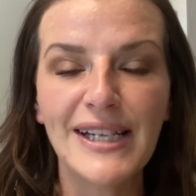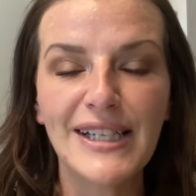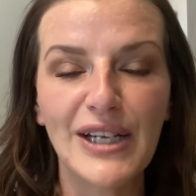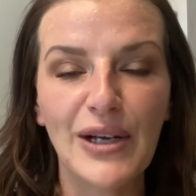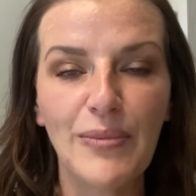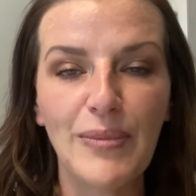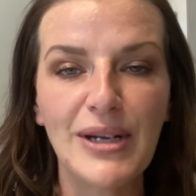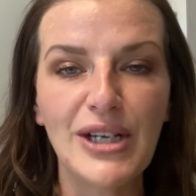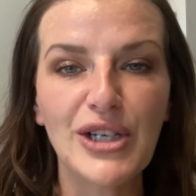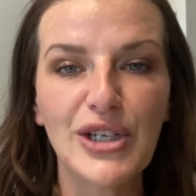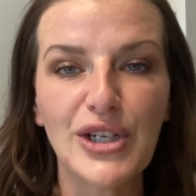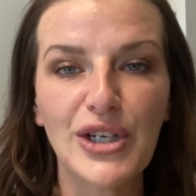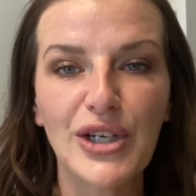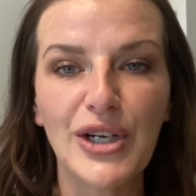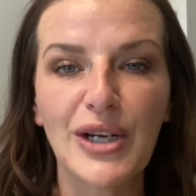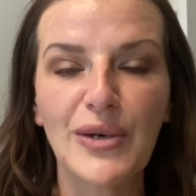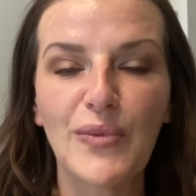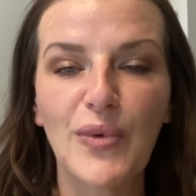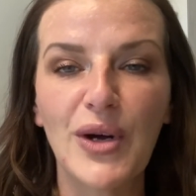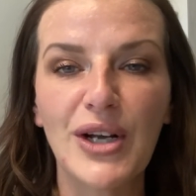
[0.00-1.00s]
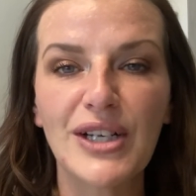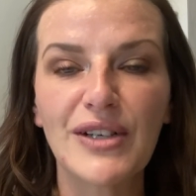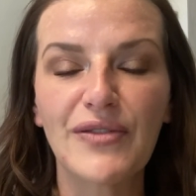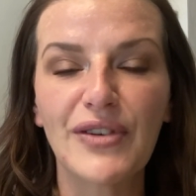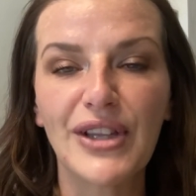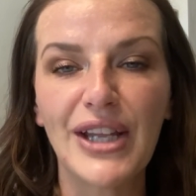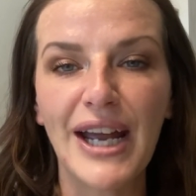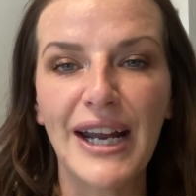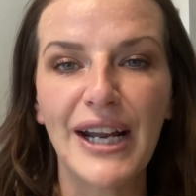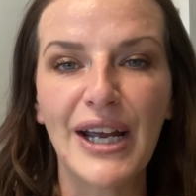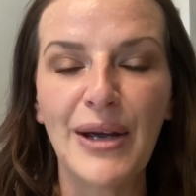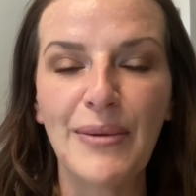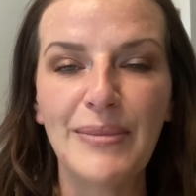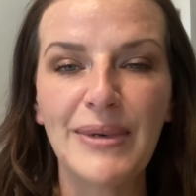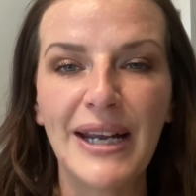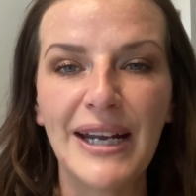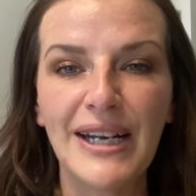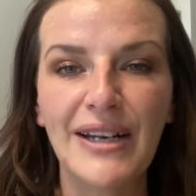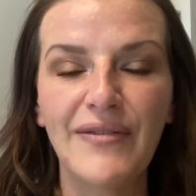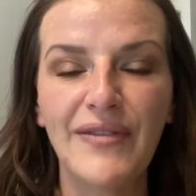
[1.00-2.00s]
so be sure and watch for that
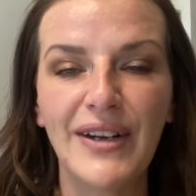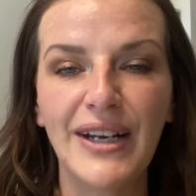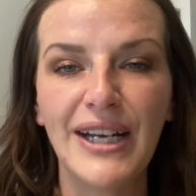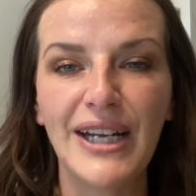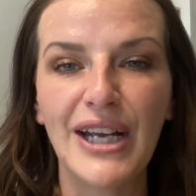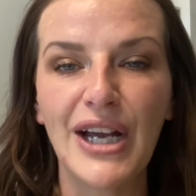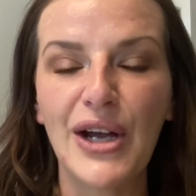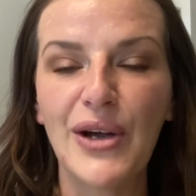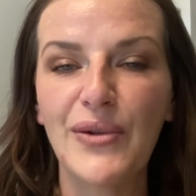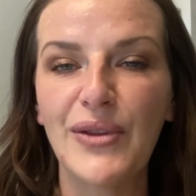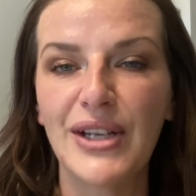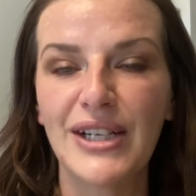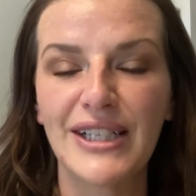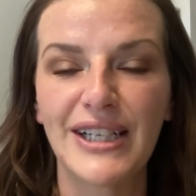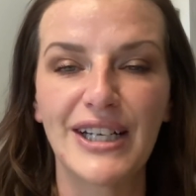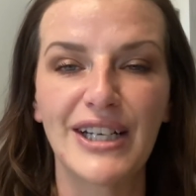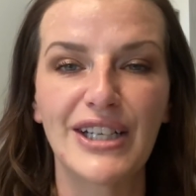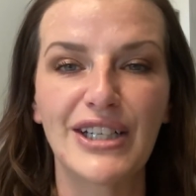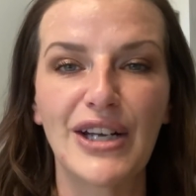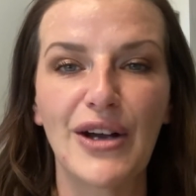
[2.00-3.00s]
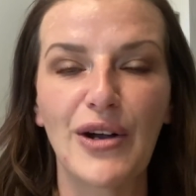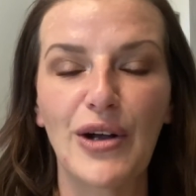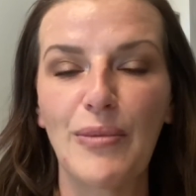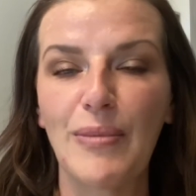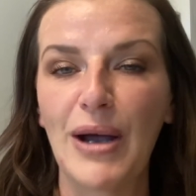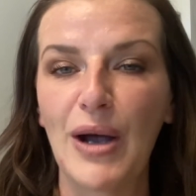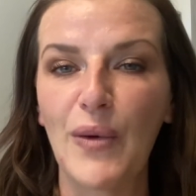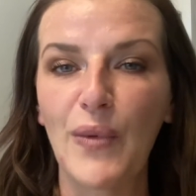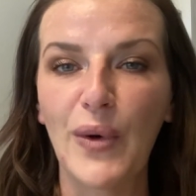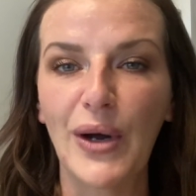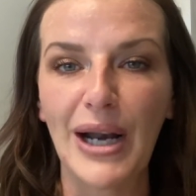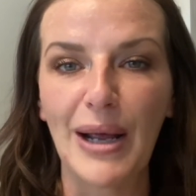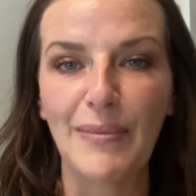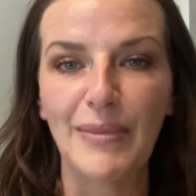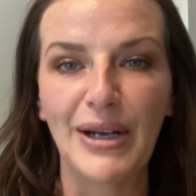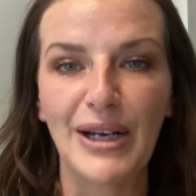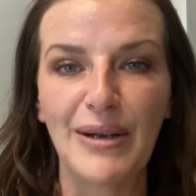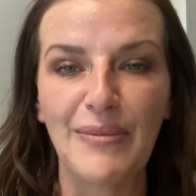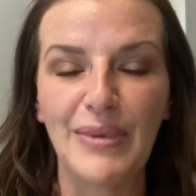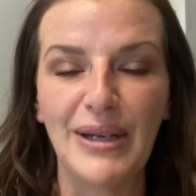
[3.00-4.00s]
updated video that's going to talk about what I'm
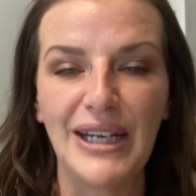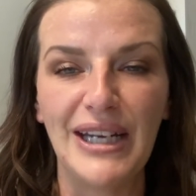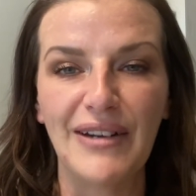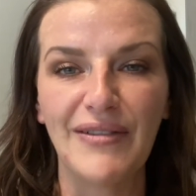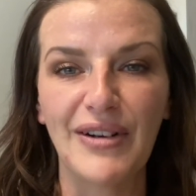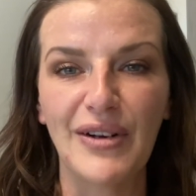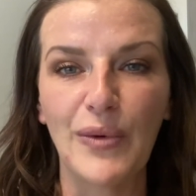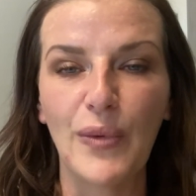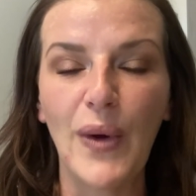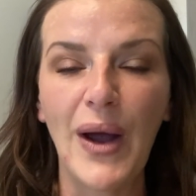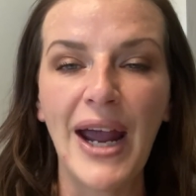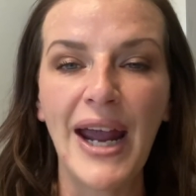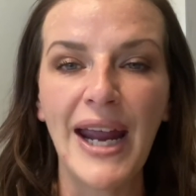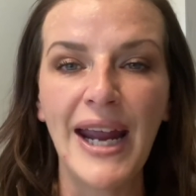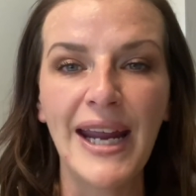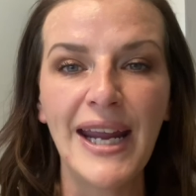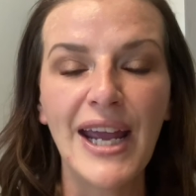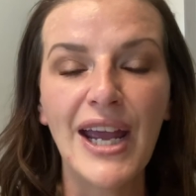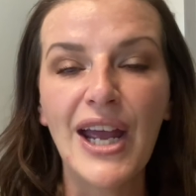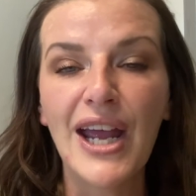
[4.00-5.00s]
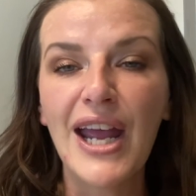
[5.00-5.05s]
going to be giving away,